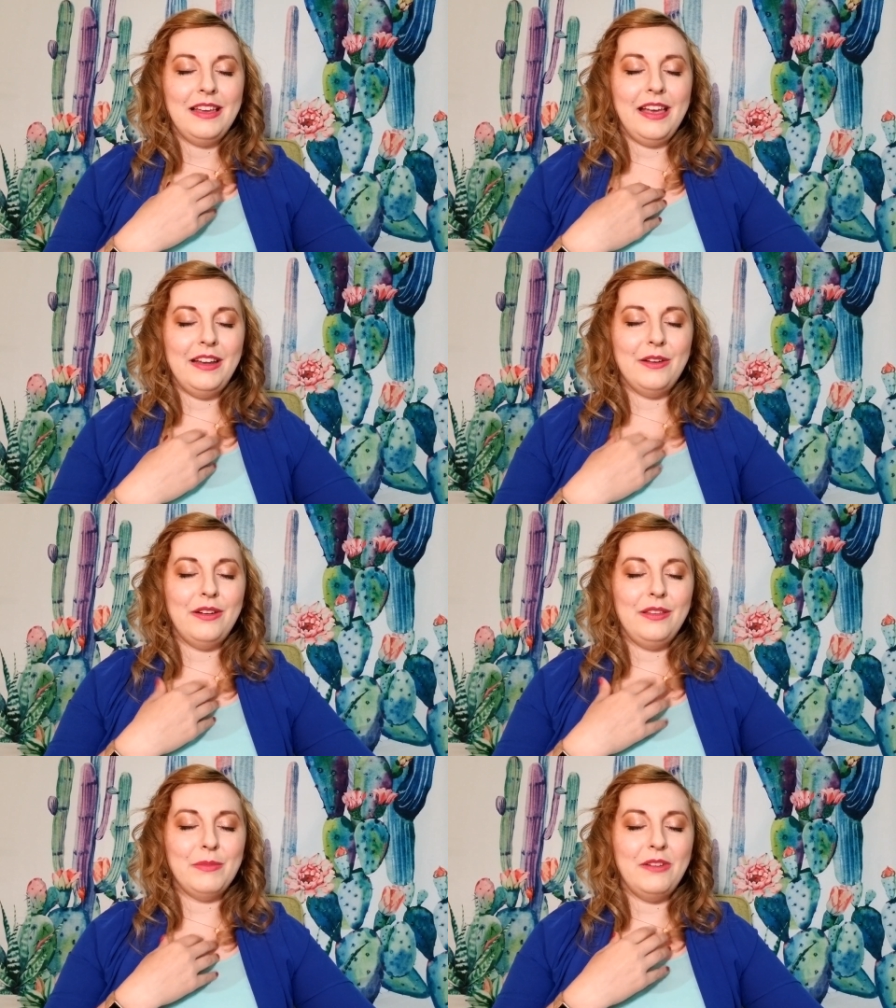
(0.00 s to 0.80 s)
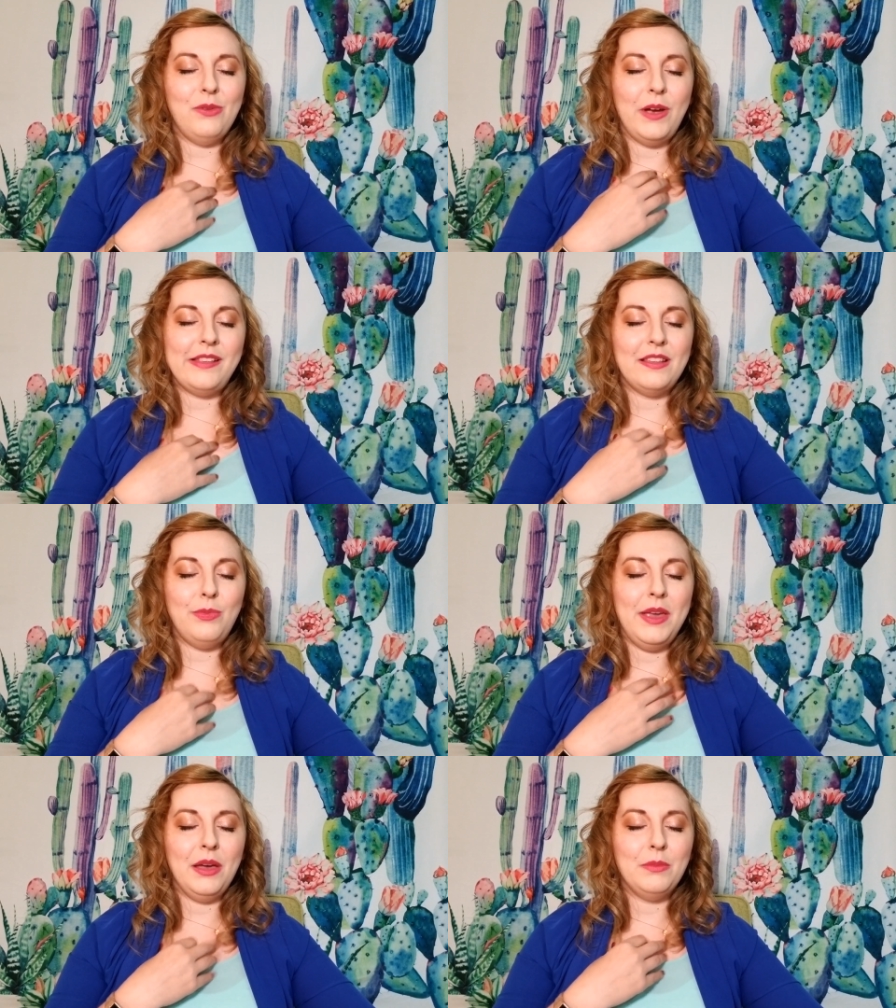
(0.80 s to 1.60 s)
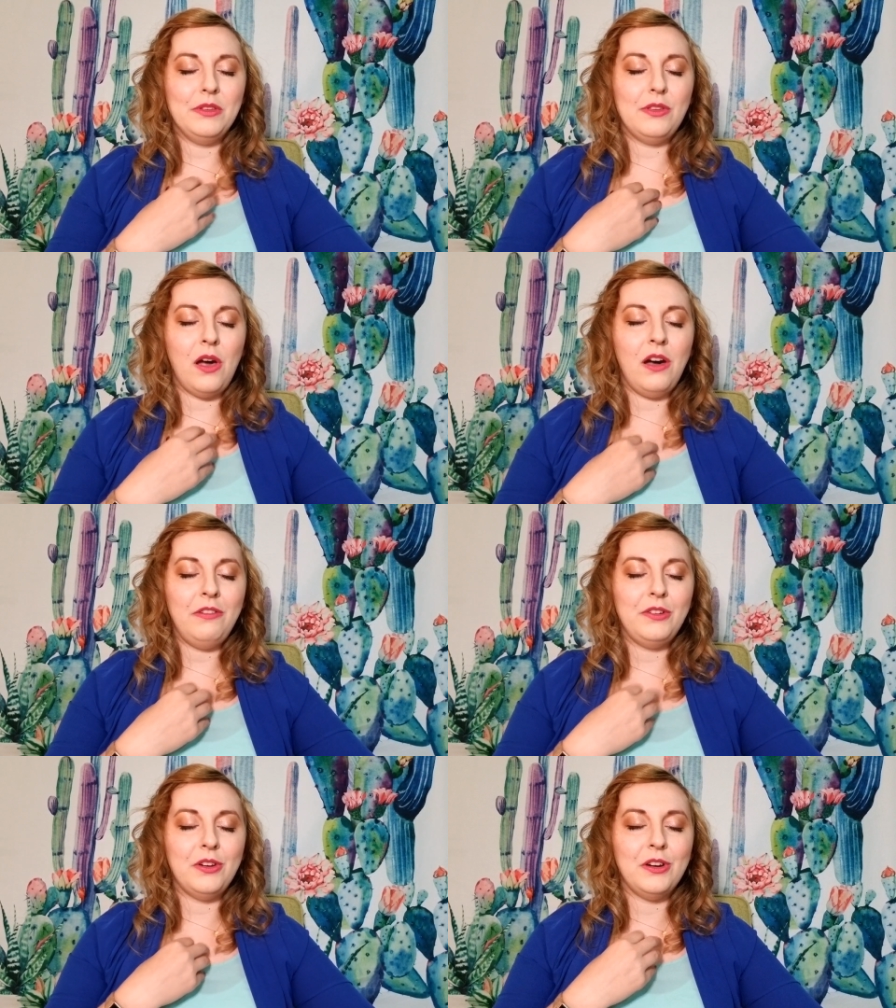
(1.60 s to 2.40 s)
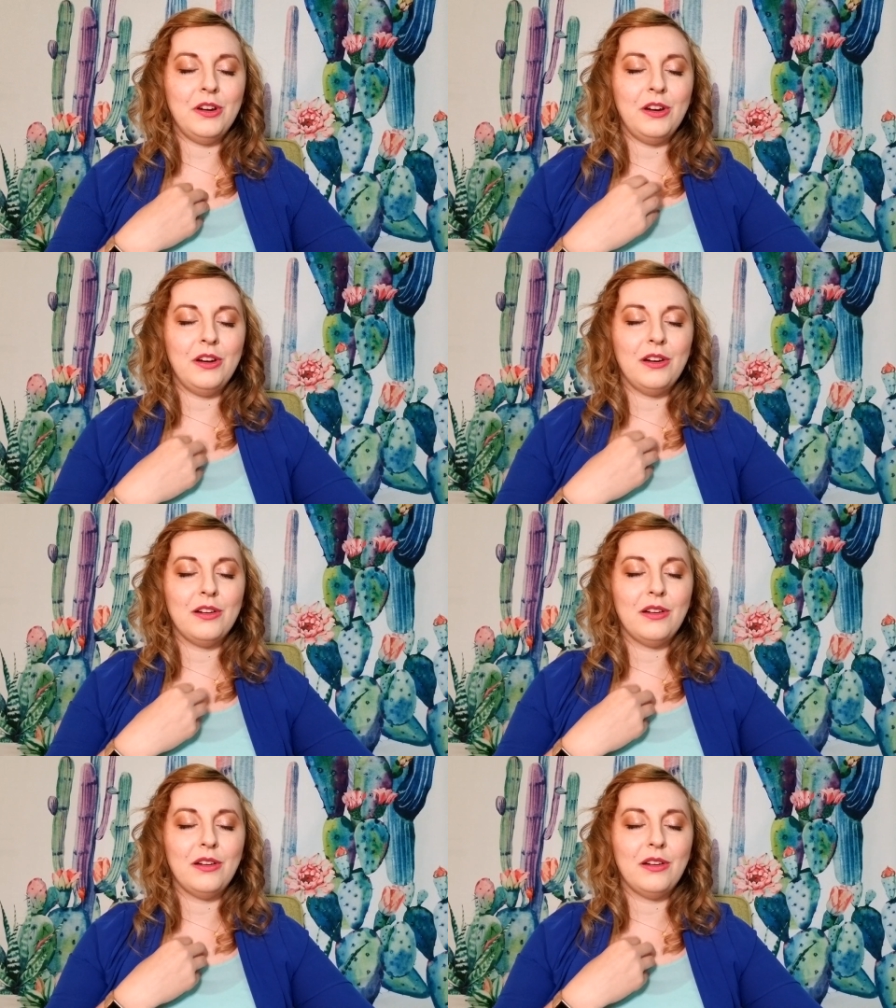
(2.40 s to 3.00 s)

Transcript: I notice my voice has become softer.